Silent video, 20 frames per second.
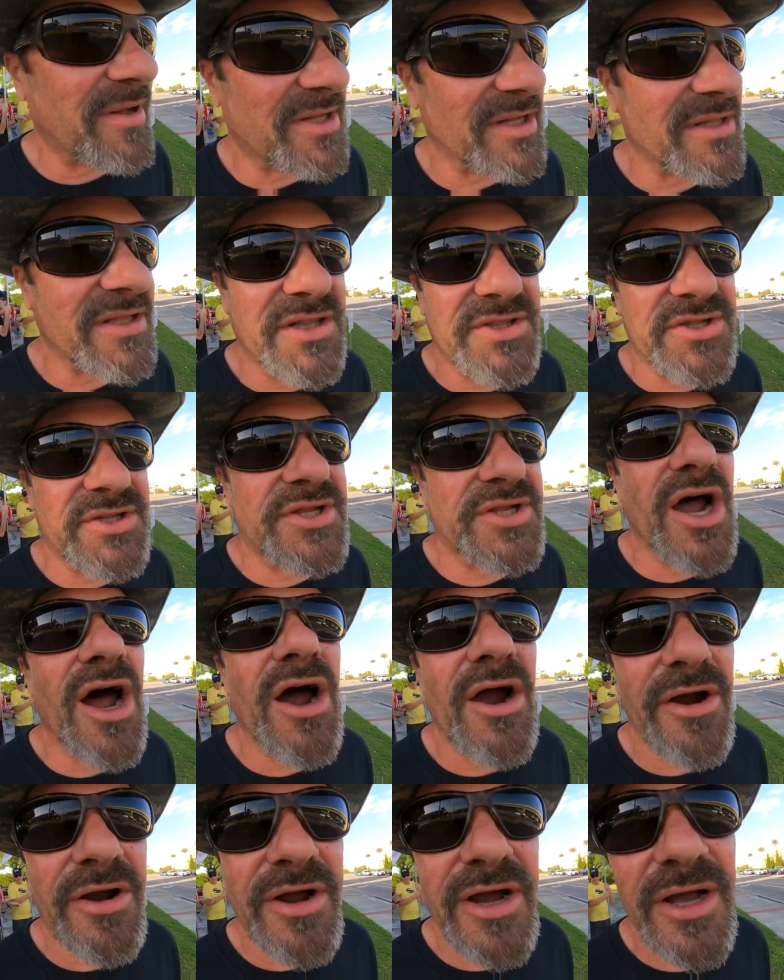us in the
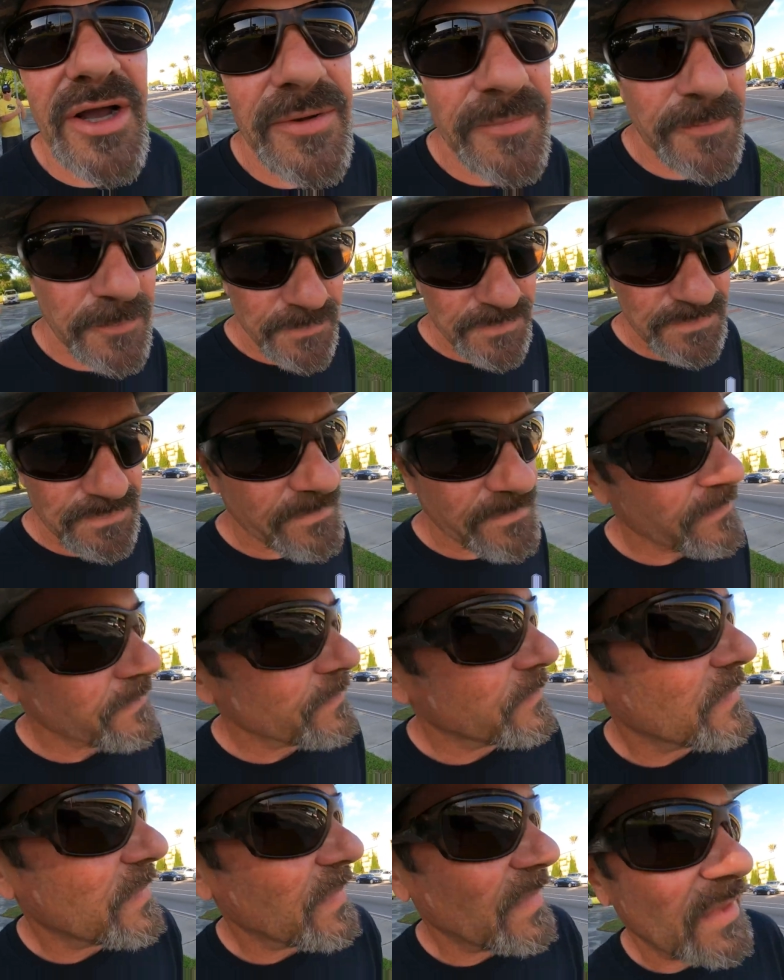dark,
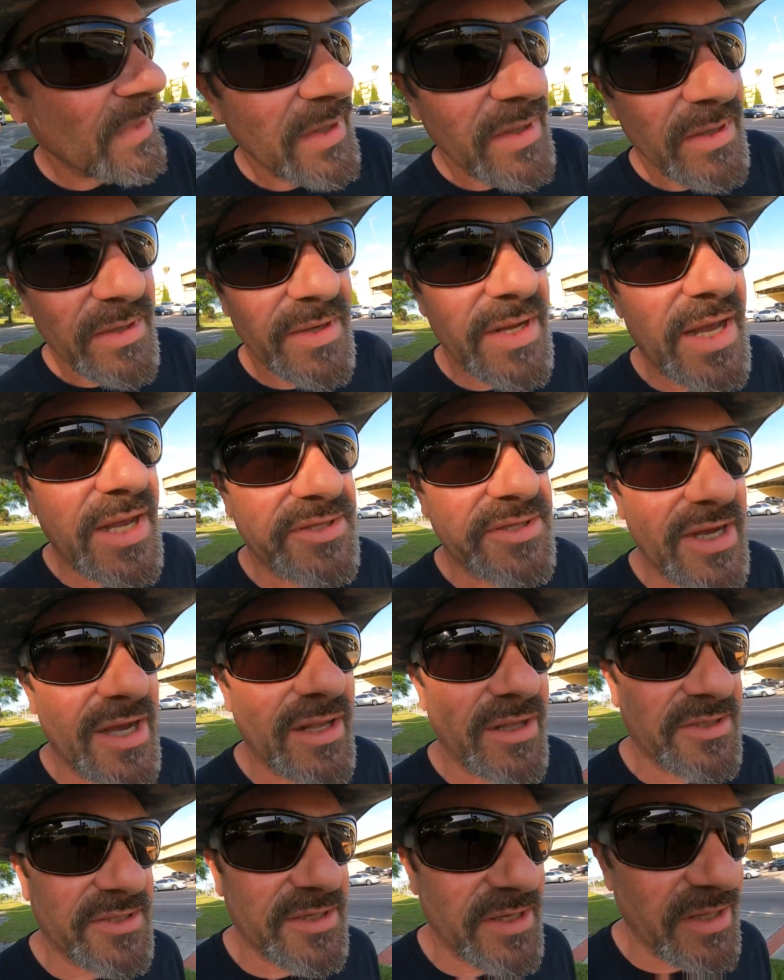not
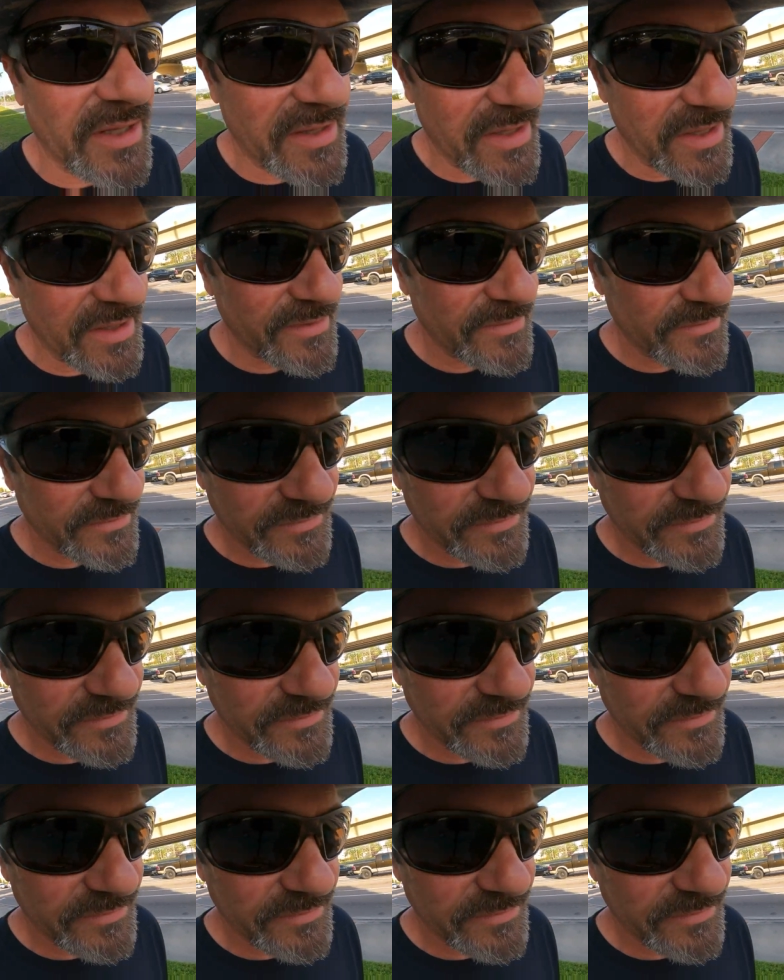tell us anything.